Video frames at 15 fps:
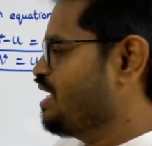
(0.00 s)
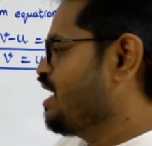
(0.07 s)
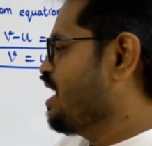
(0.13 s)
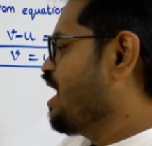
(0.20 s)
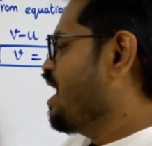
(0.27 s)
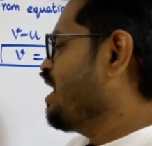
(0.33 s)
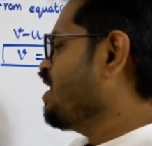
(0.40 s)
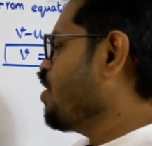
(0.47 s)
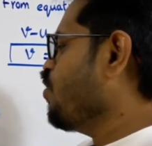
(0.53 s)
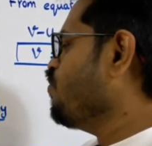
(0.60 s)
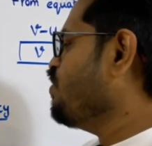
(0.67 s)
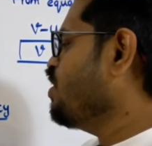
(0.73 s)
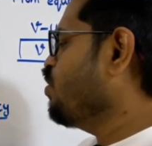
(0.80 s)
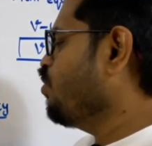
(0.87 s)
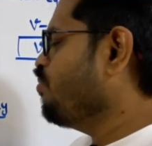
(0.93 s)
and now
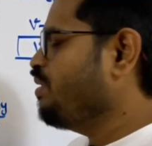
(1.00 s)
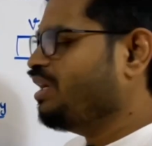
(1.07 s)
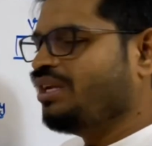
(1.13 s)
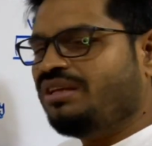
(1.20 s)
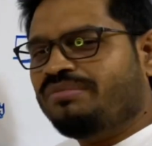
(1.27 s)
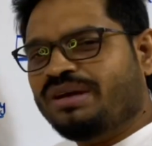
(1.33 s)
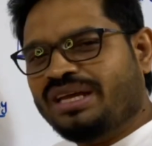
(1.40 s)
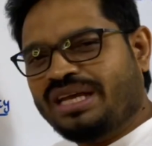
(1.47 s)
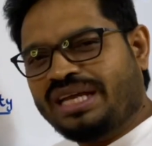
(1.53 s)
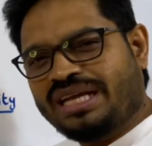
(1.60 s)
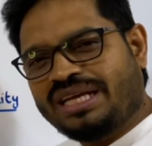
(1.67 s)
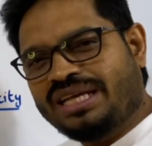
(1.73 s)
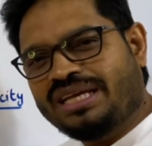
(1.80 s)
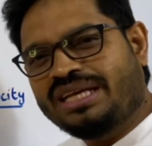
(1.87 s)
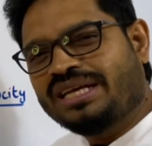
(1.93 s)
we know BD by
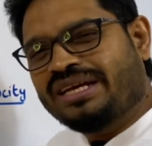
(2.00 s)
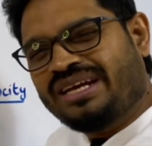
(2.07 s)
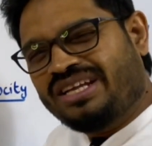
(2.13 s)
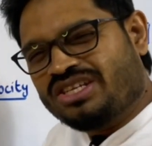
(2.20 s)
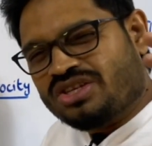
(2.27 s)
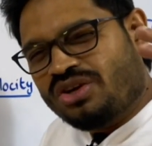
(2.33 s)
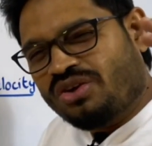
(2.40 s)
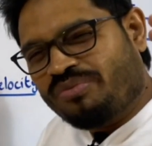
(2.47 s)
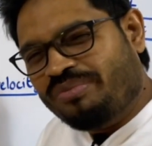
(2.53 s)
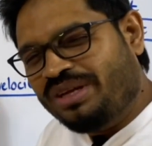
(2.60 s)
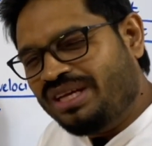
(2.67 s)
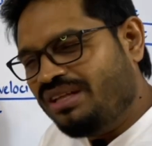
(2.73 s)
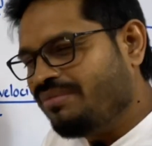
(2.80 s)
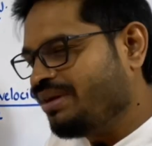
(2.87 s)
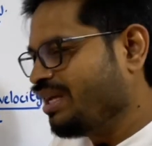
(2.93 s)
AD. Instead of
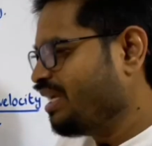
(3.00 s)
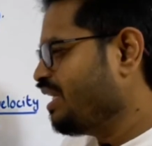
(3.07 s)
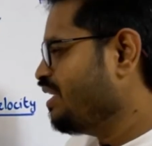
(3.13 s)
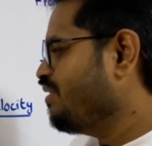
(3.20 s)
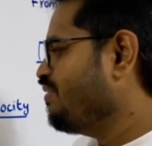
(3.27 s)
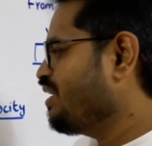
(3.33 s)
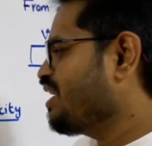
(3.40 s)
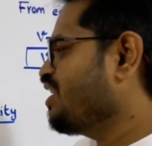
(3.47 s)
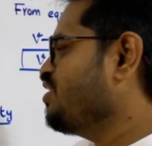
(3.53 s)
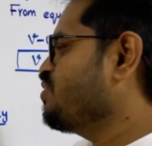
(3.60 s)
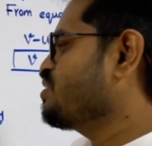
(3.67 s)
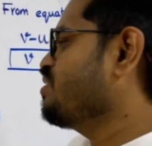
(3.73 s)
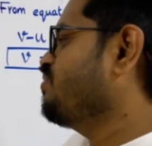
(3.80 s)
BD by AD, we can use the